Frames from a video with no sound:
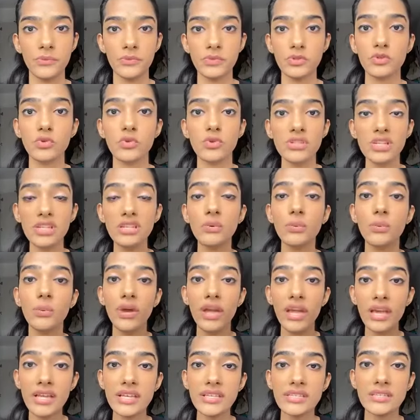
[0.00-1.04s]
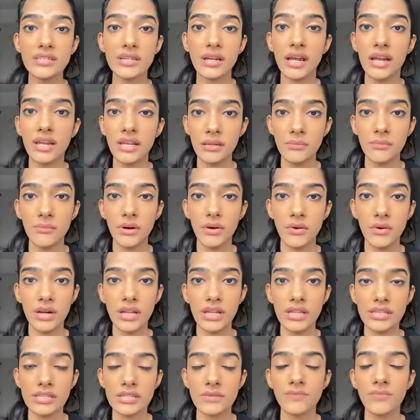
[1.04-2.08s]
So those are the ways to get inbound
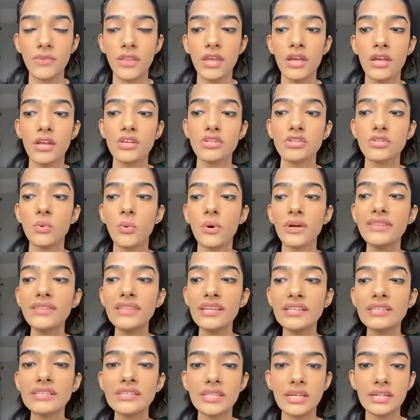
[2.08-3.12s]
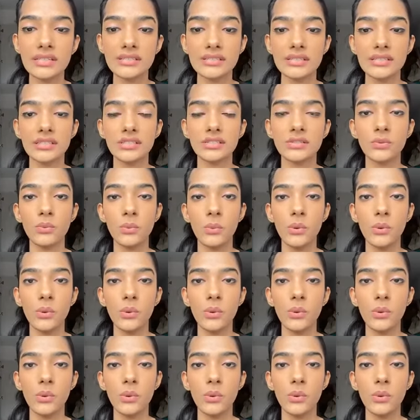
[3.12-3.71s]
leads. So what this does is,